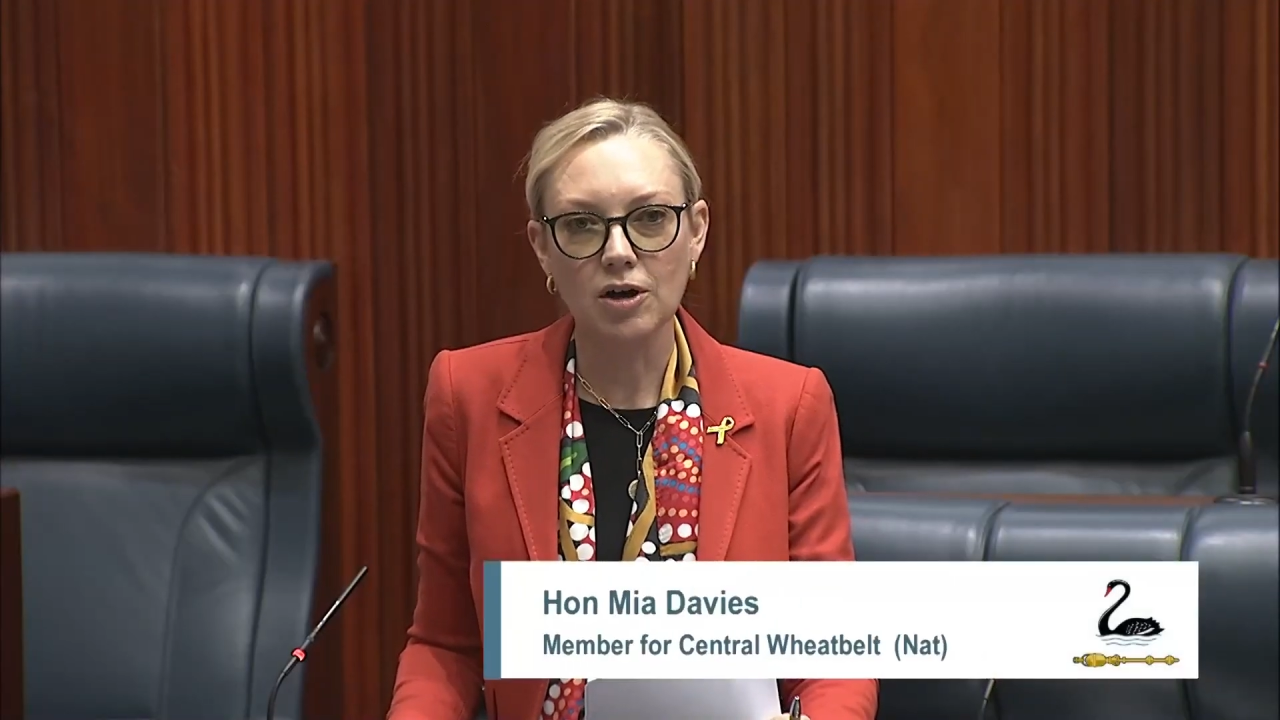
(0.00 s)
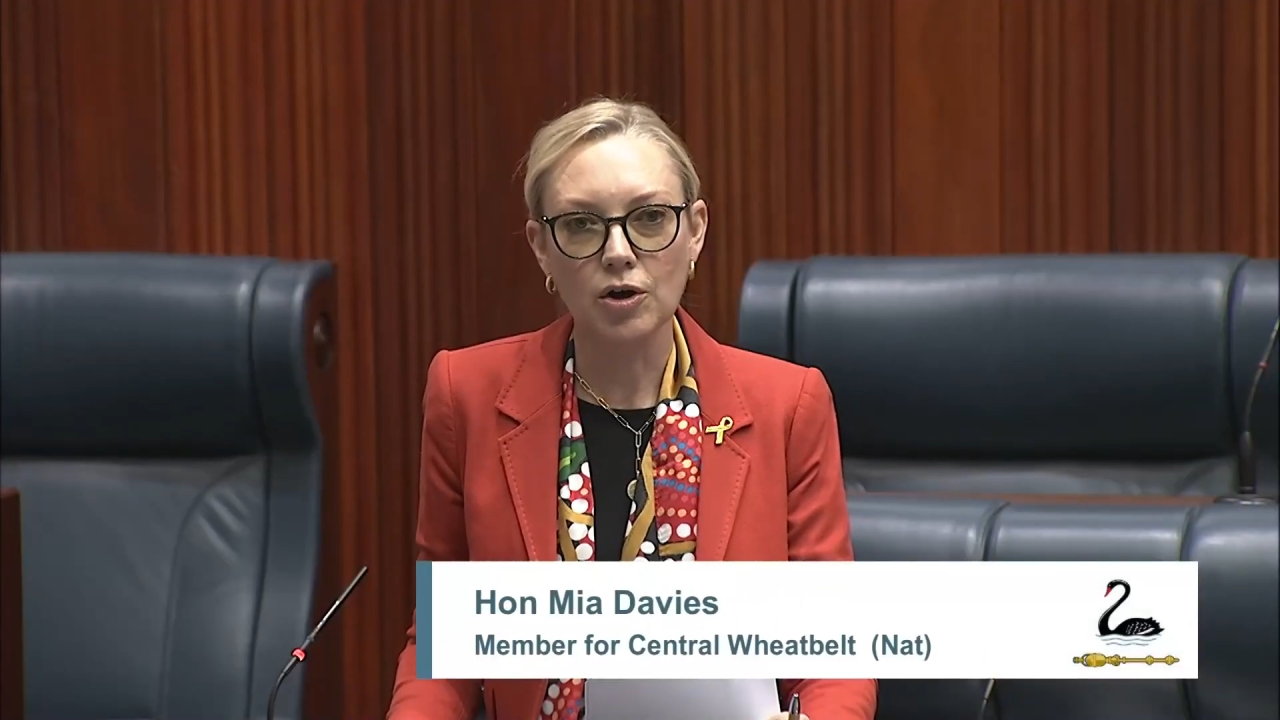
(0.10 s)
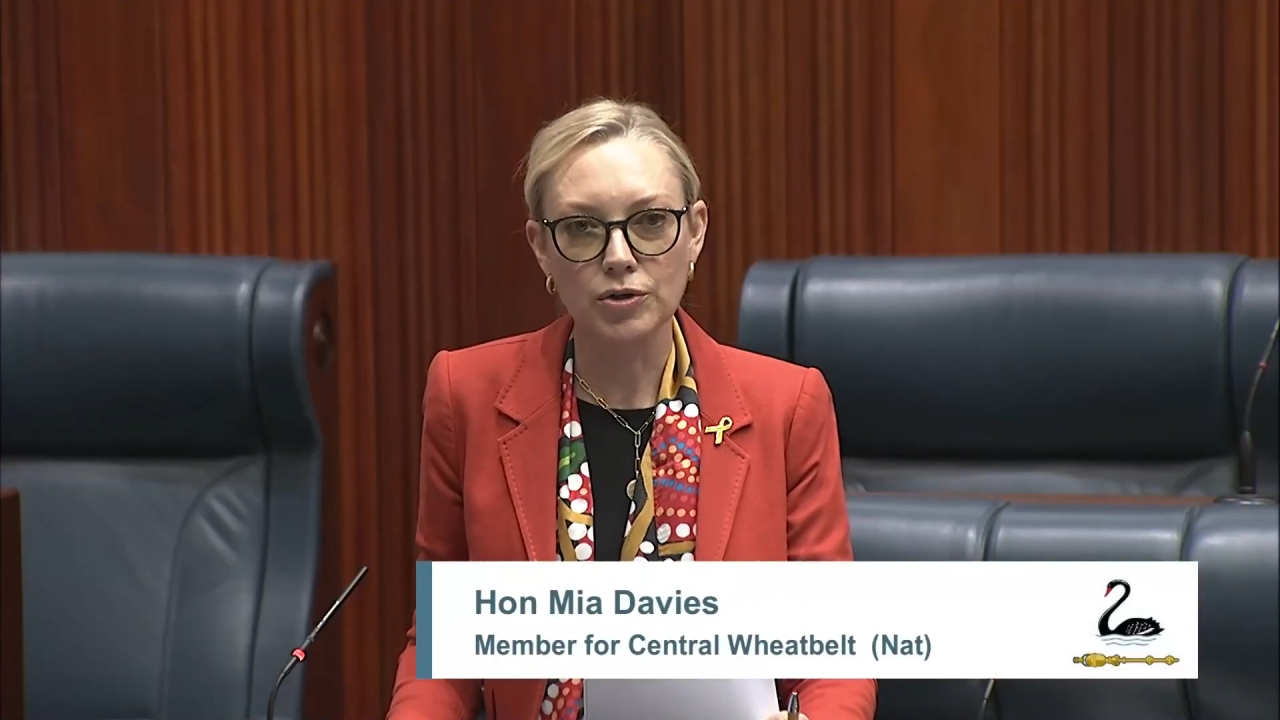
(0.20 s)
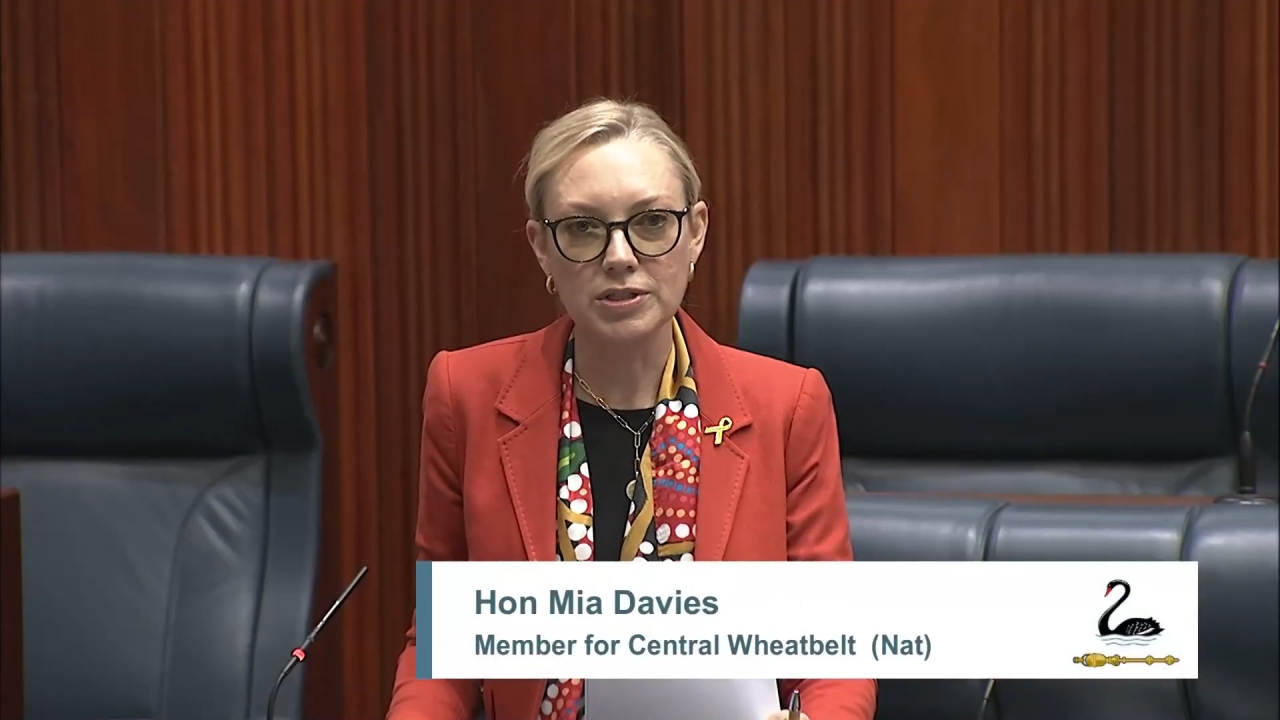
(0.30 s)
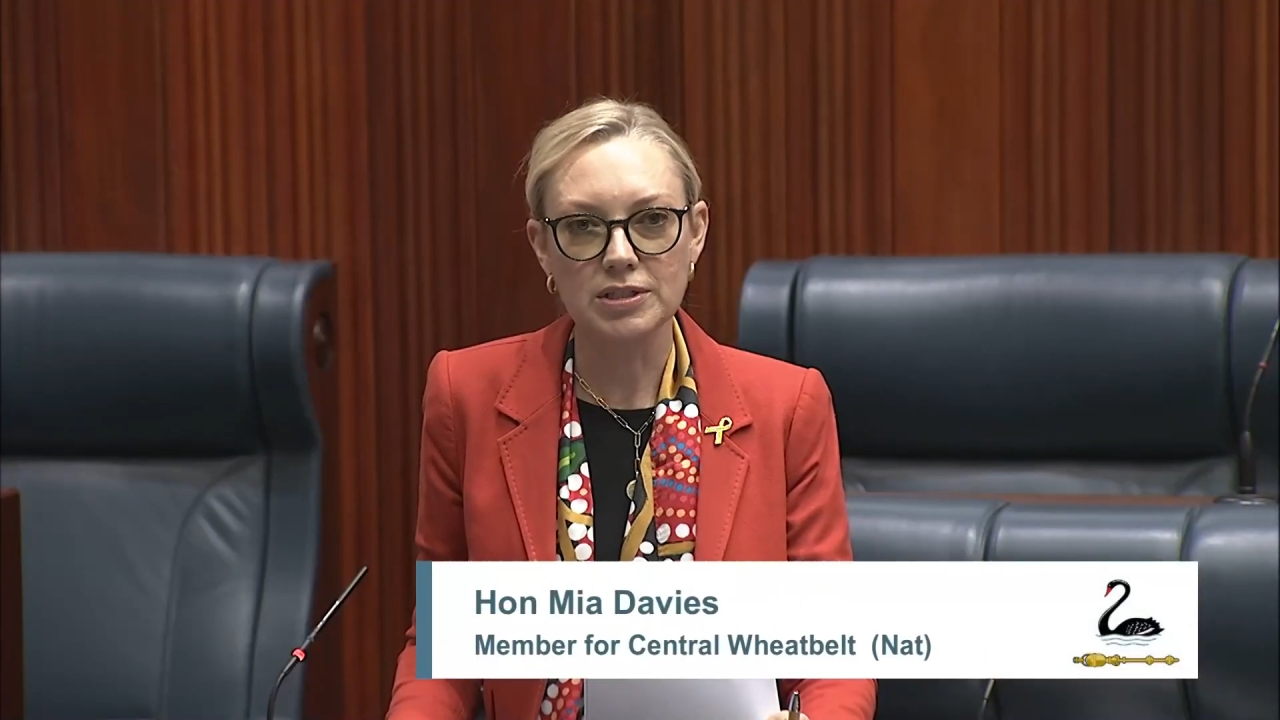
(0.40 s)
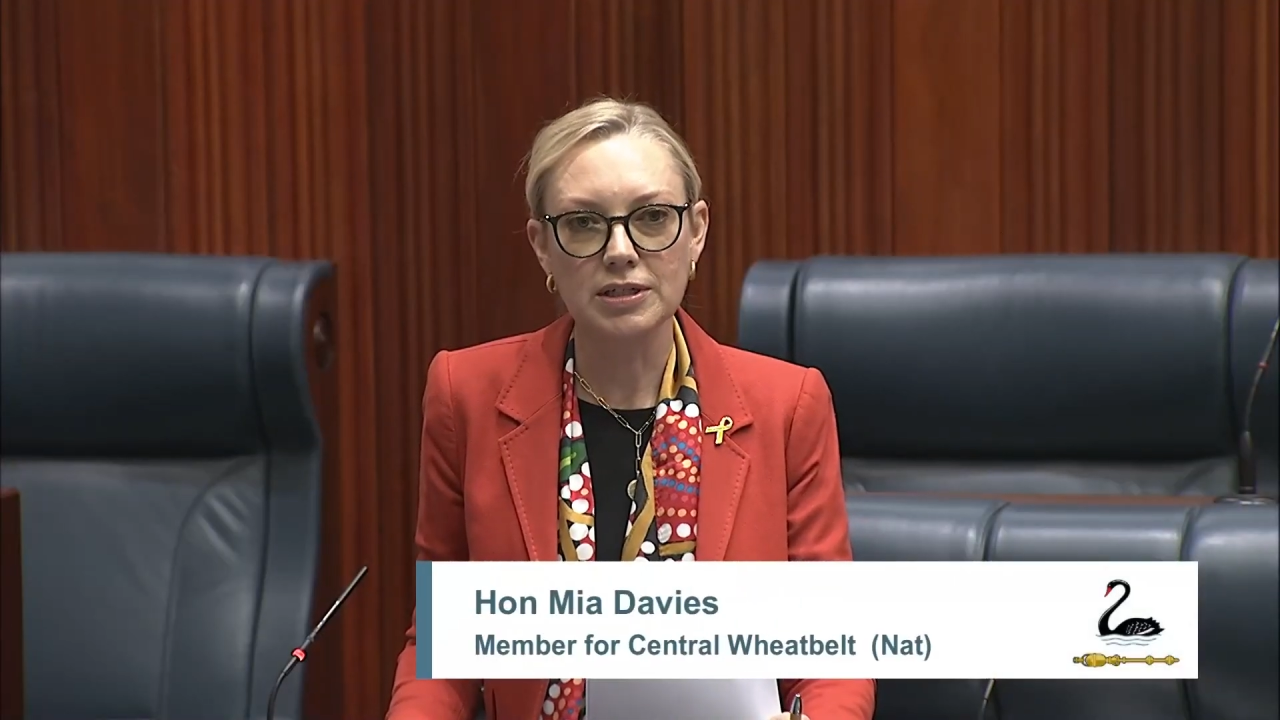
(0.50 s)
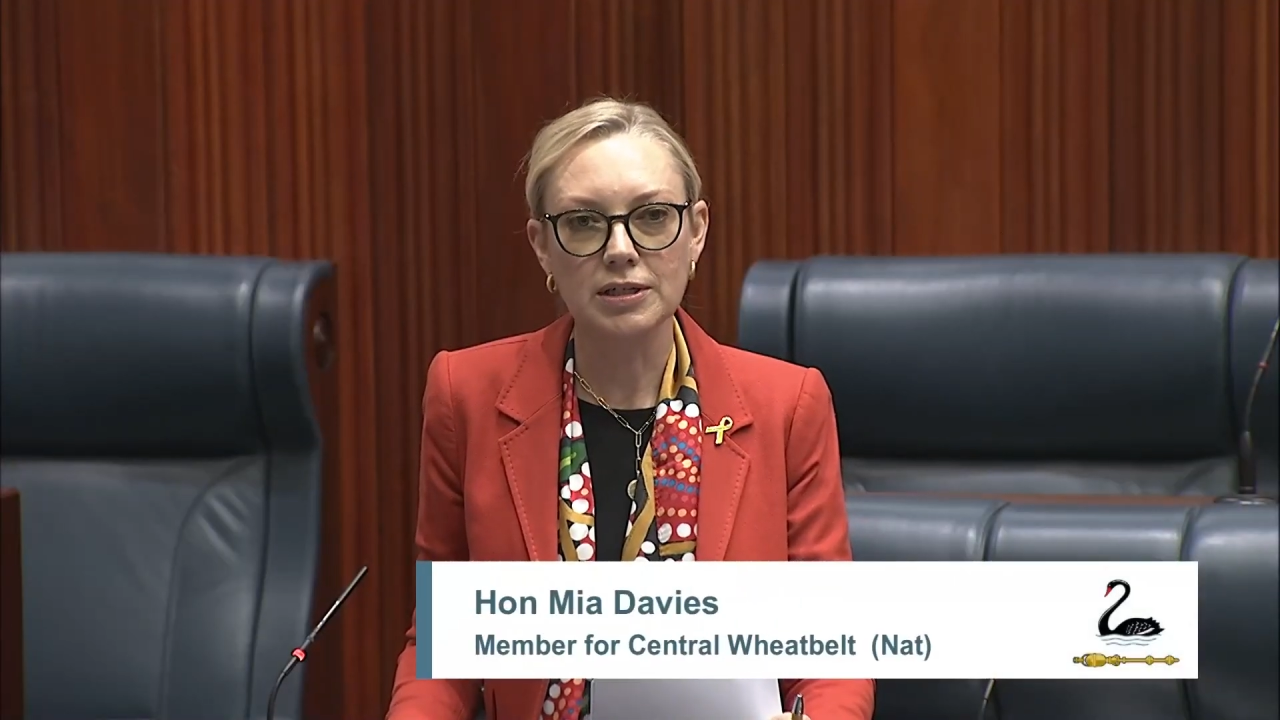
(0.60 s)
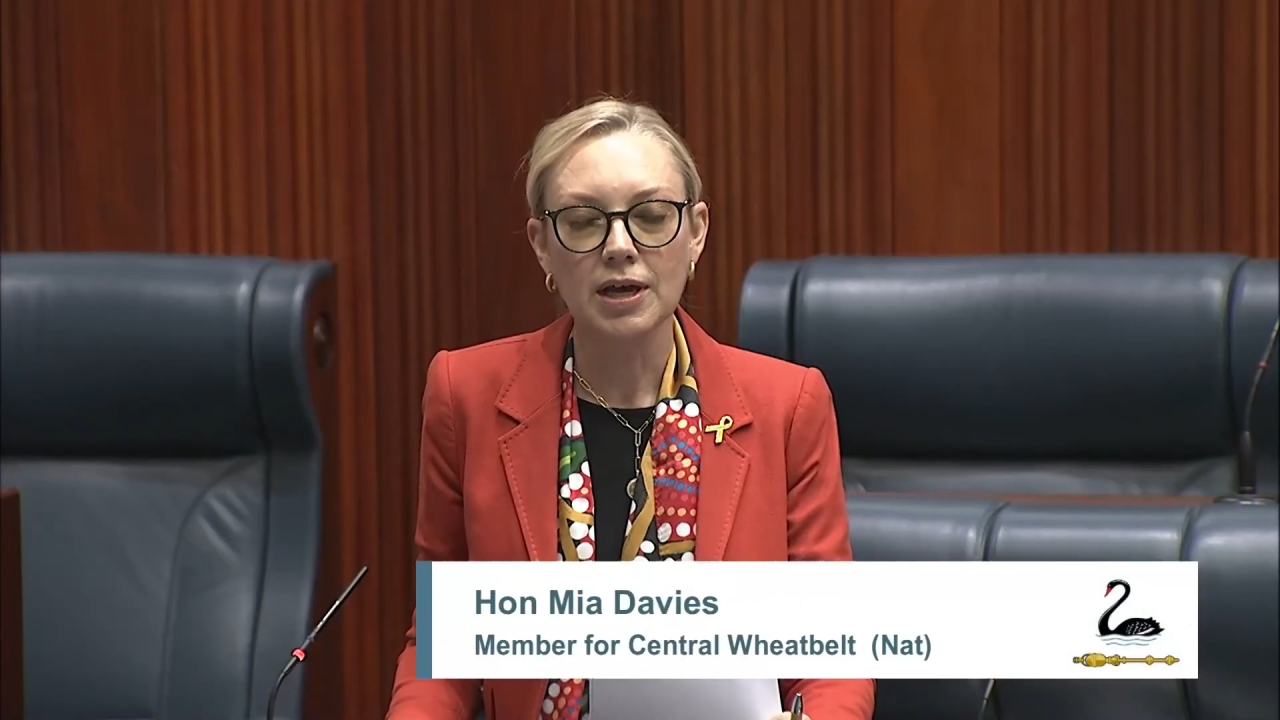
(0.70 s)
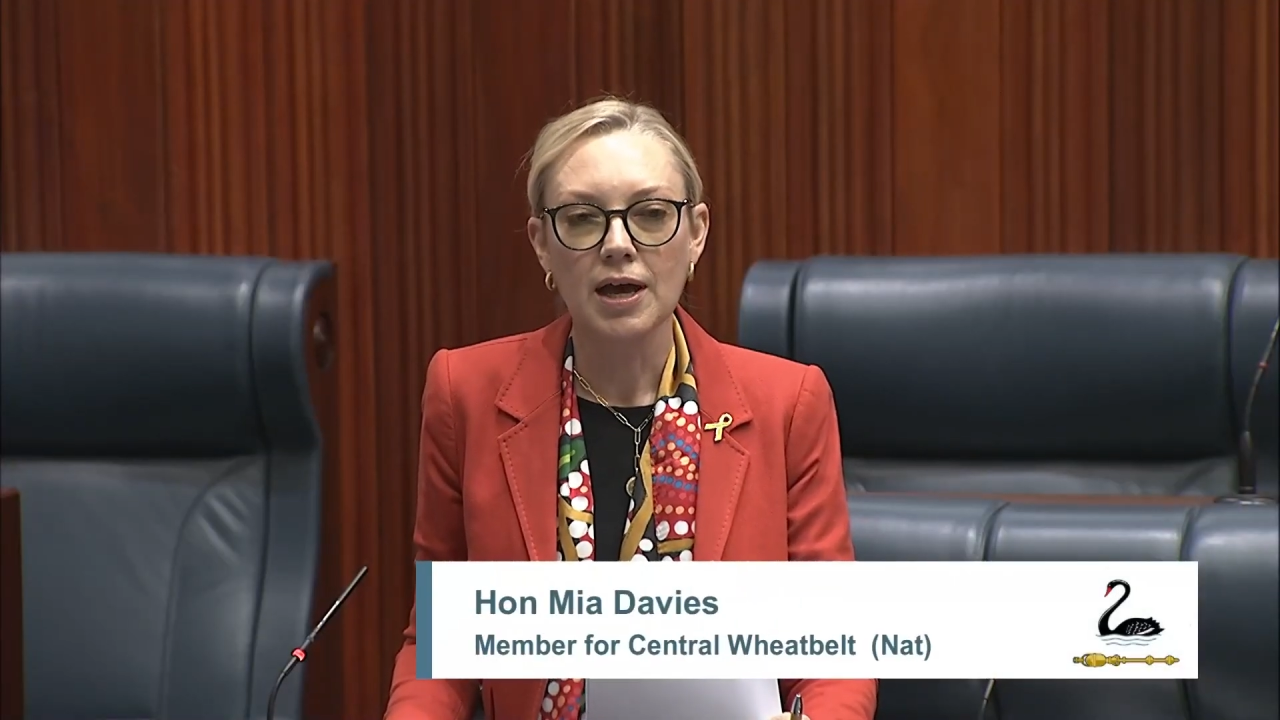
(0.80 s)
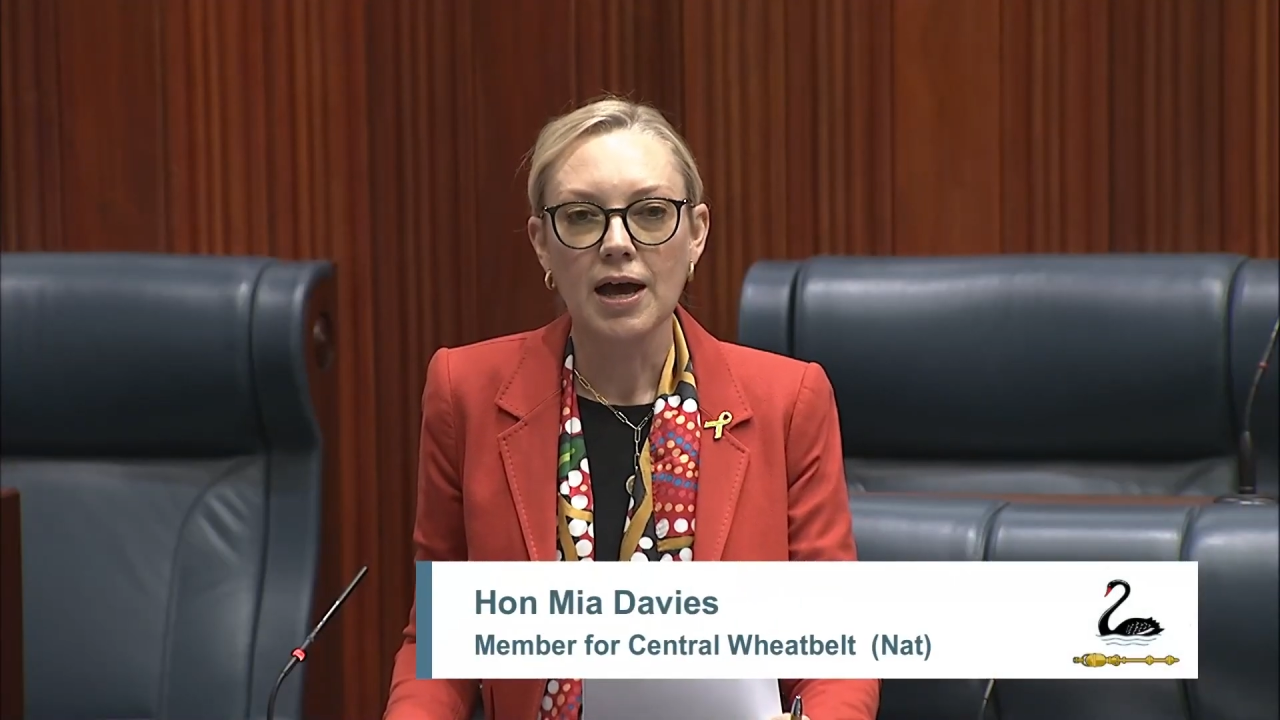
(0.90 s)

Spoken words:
hosting